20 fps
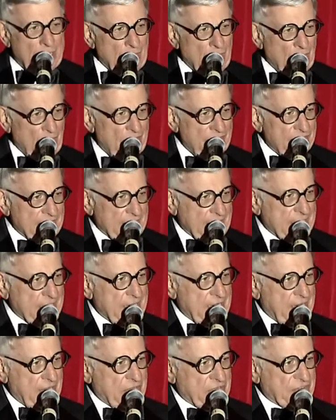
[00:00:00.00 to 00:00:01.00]
living in
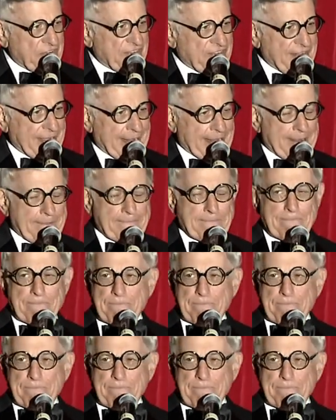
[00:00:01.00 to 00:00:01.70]
another city.